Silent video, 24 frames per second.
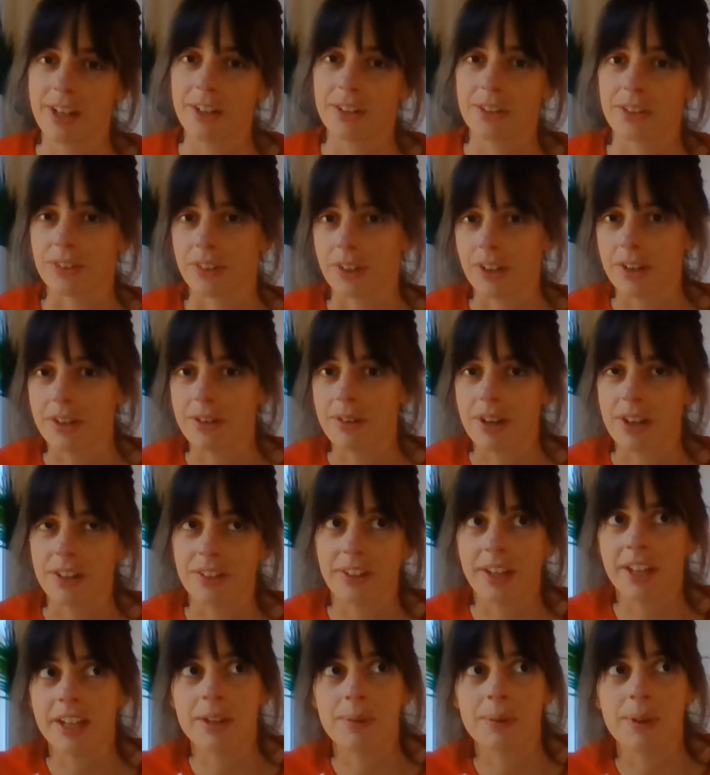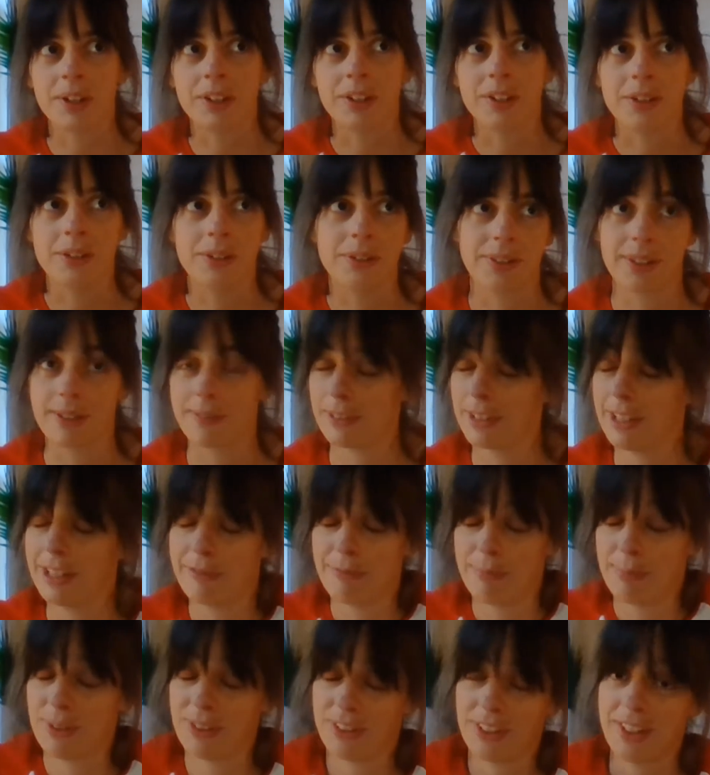So as anyone who's ever lived
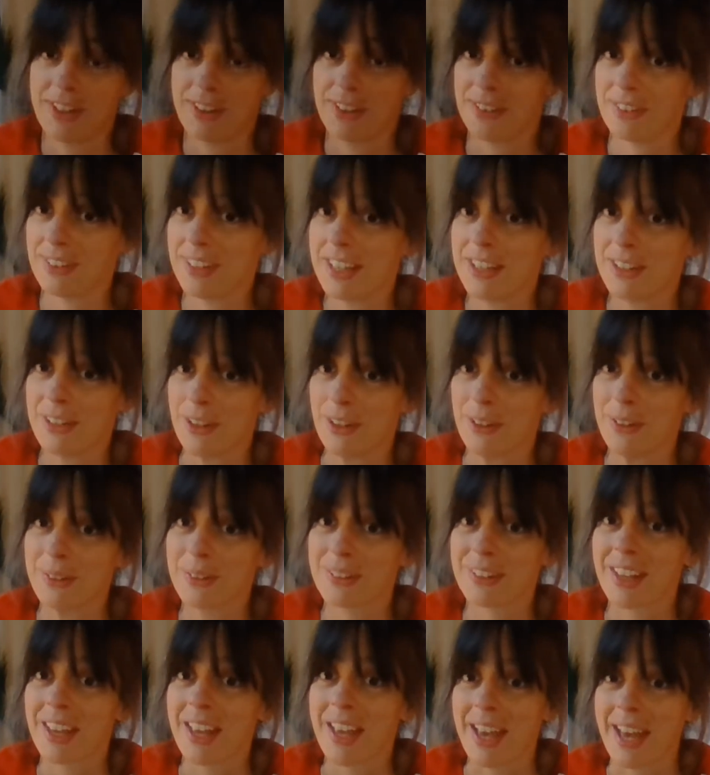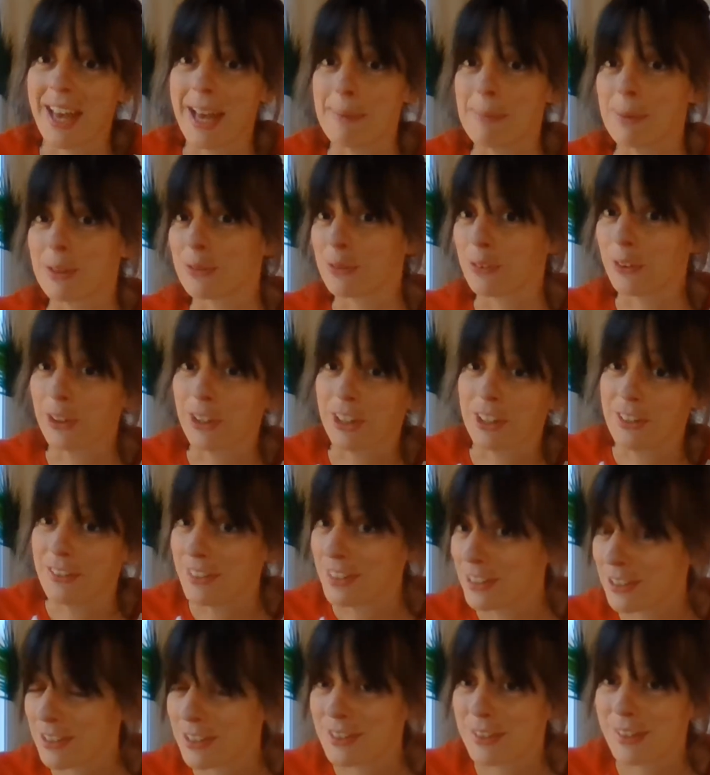beside the sea knows, atmospheric
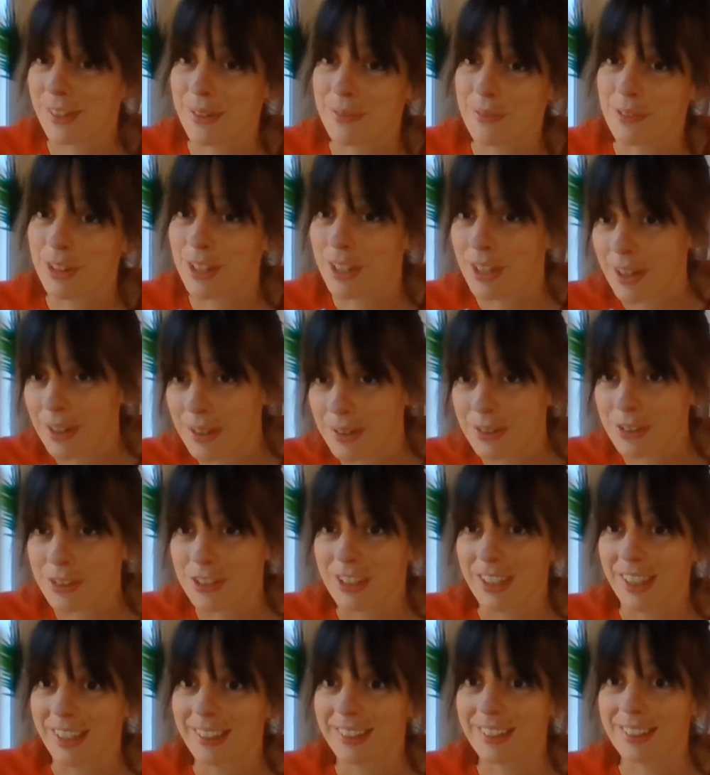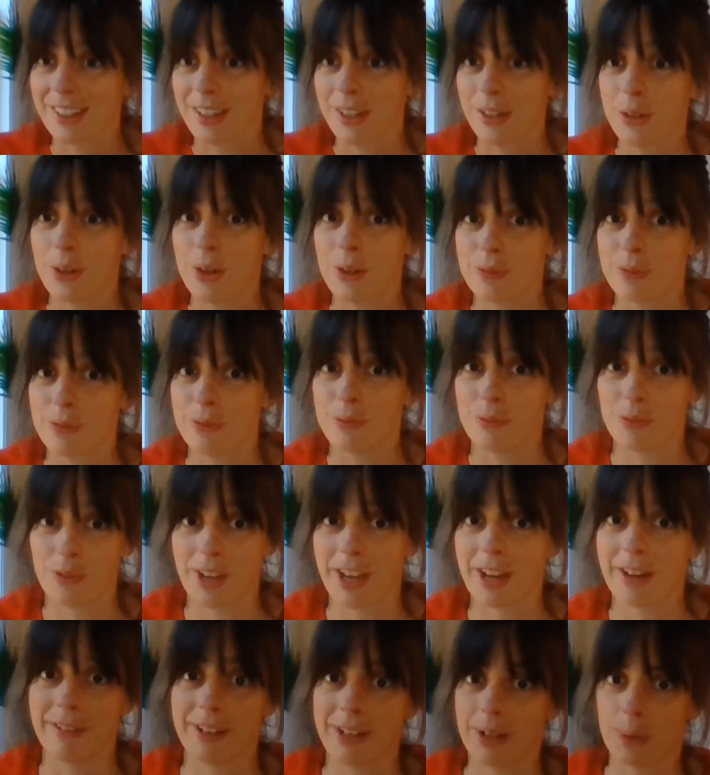conditions over the ocean can often
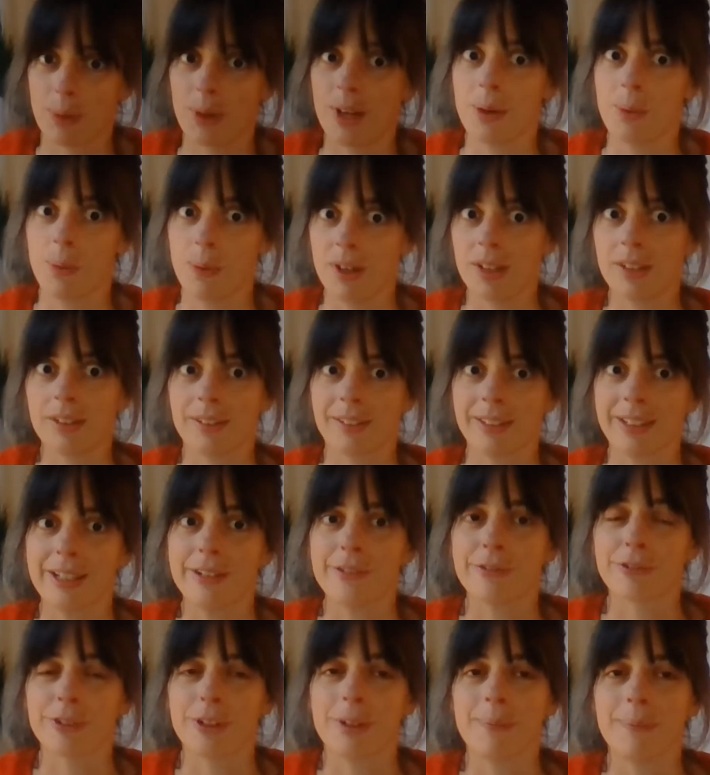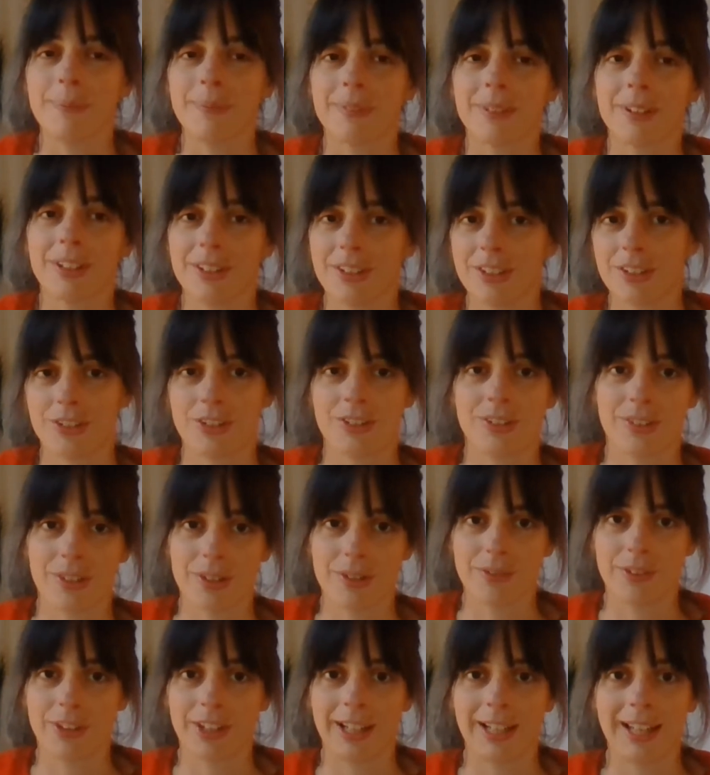vary quite wildly from conditions
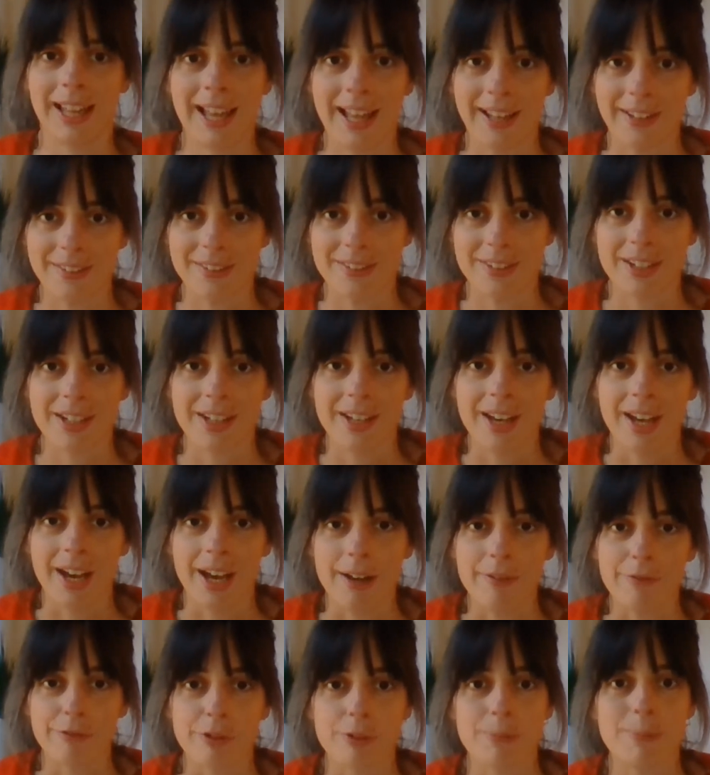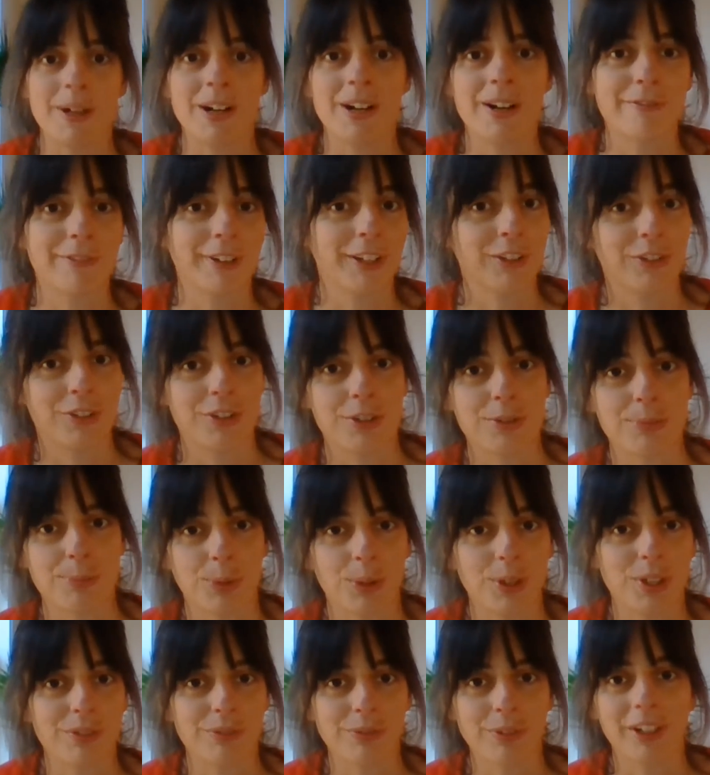over the land. And from our vantage
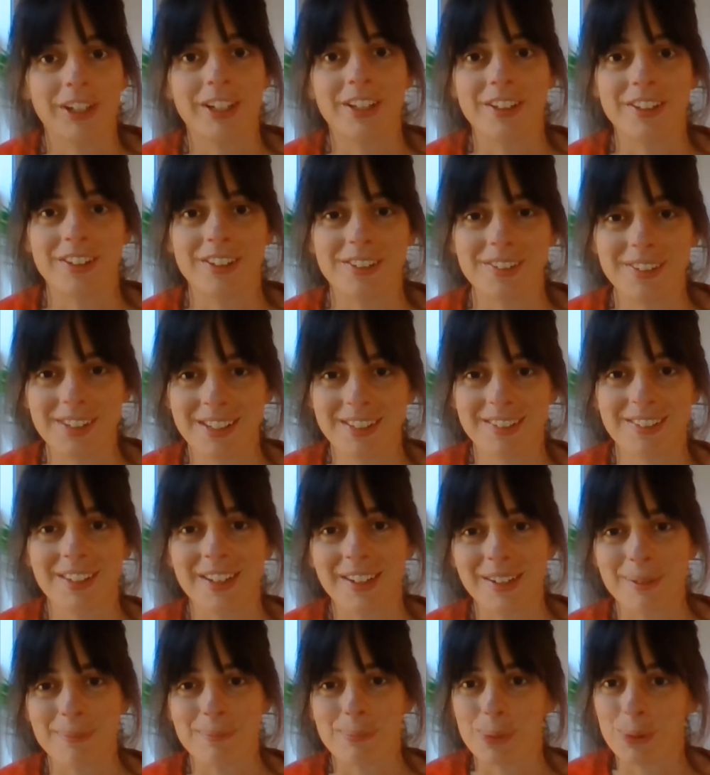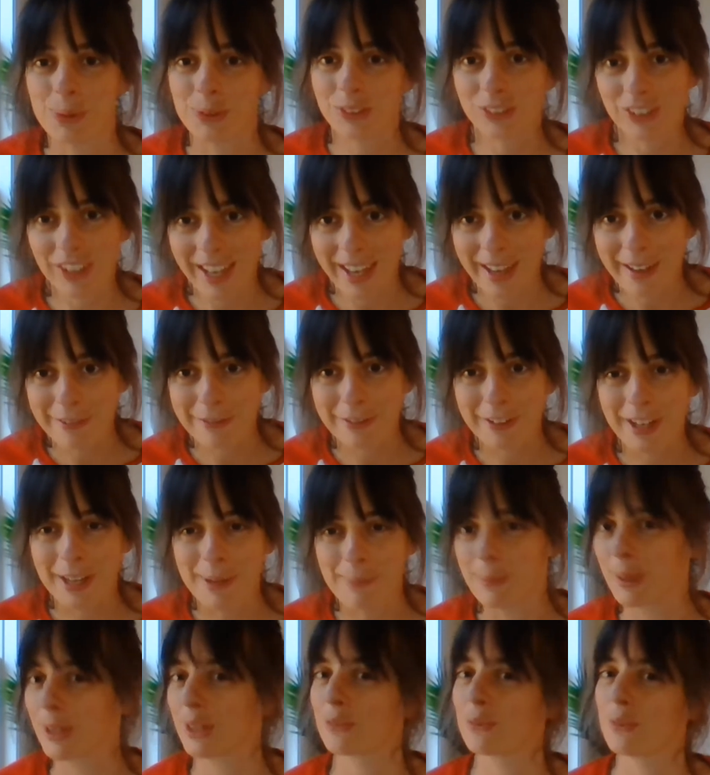point right at the seaside in Port Jeff, it
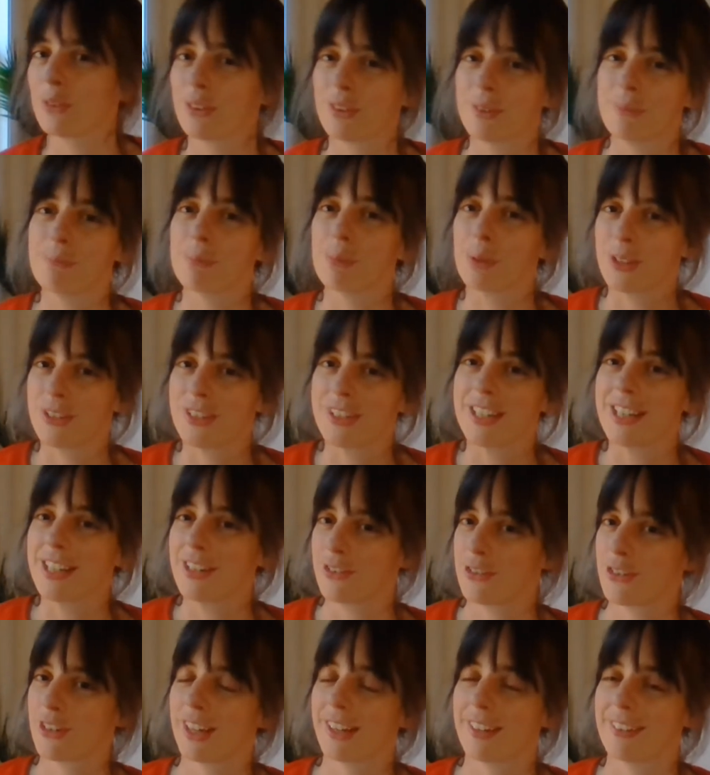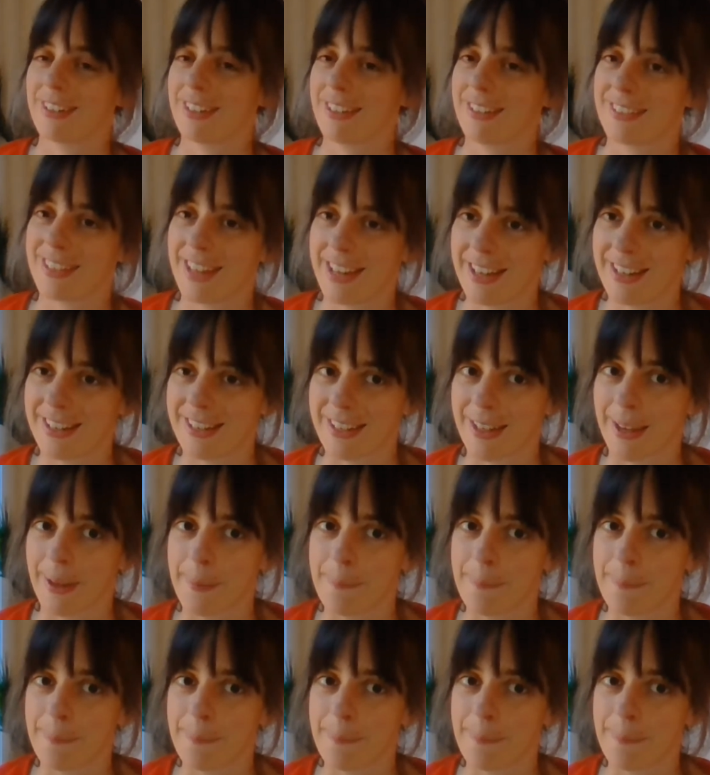makes for some pretty interesting data.